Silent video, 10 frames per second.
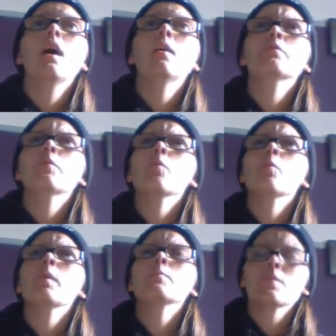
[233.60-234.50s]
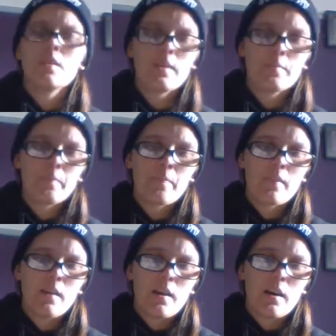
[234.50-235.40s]
um, from the website.
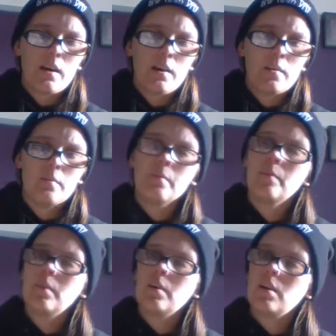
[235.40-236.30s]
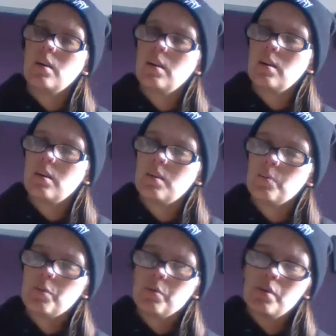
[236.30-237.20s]
Um,
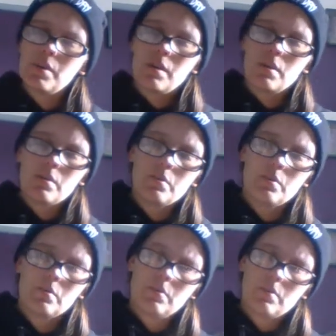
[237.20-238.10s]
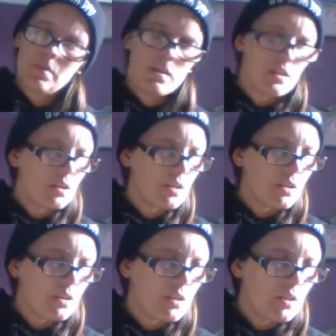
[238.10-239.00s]
pretty cool.
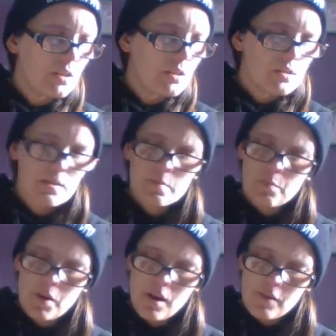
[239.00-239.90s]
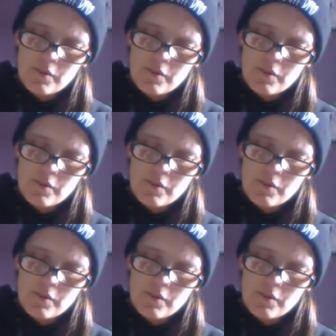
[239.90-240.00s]
It says bath